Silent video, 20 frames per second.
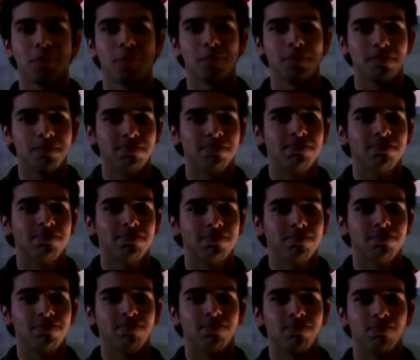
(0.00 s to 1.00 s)

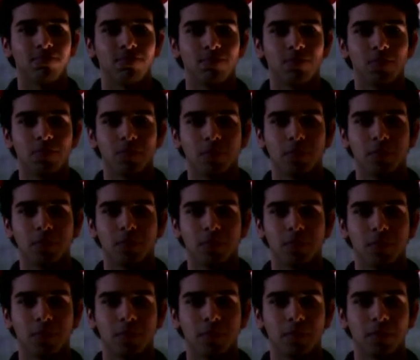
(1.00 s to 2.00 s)

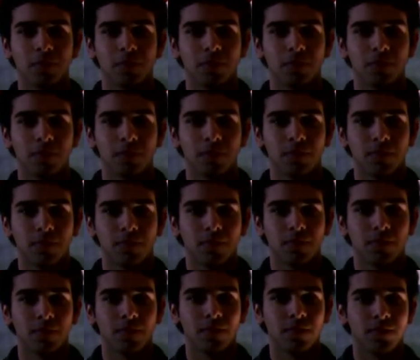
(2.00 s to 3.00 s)

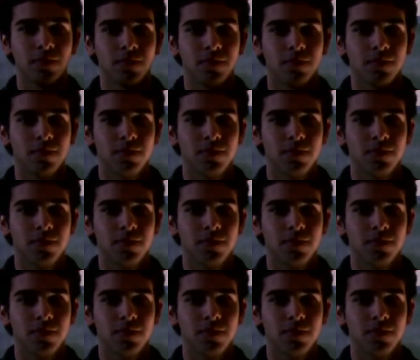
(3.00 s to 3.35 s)
The person shown says nothing.